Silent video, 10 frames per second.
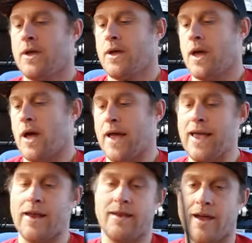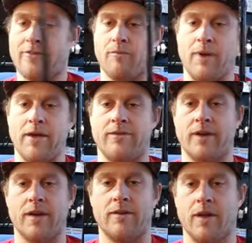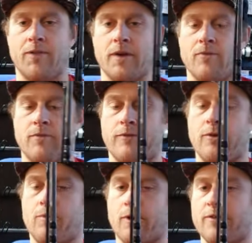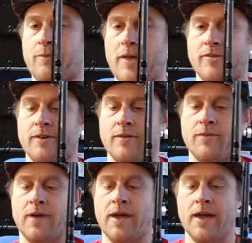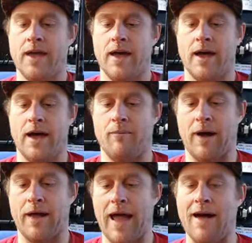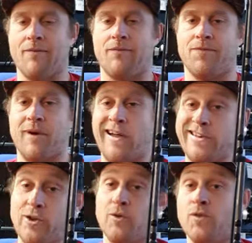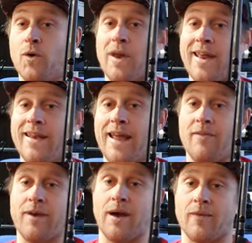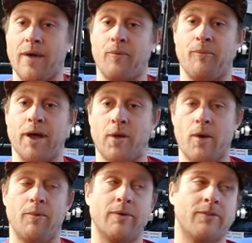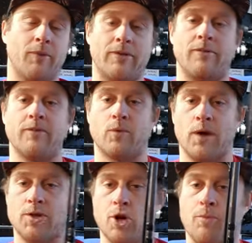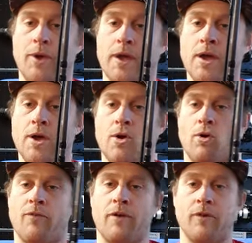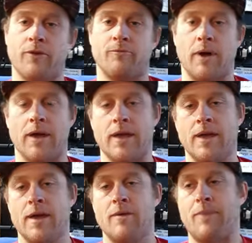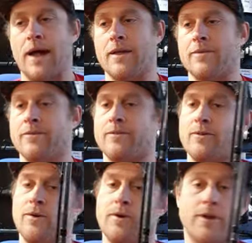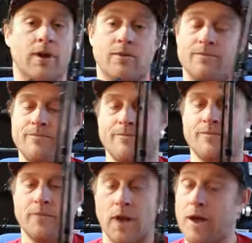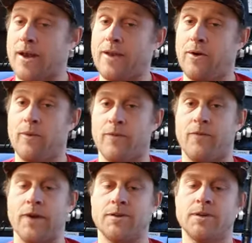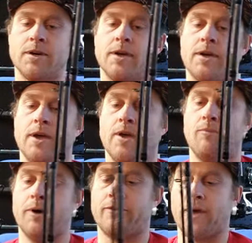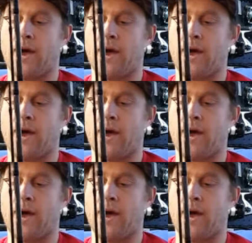again, nice and basic, nothing super expensive. I do fall in every now and then with my equipment, especially if it's quite choppy or if I've lost my balance, or you know, luckily not with a fish. But,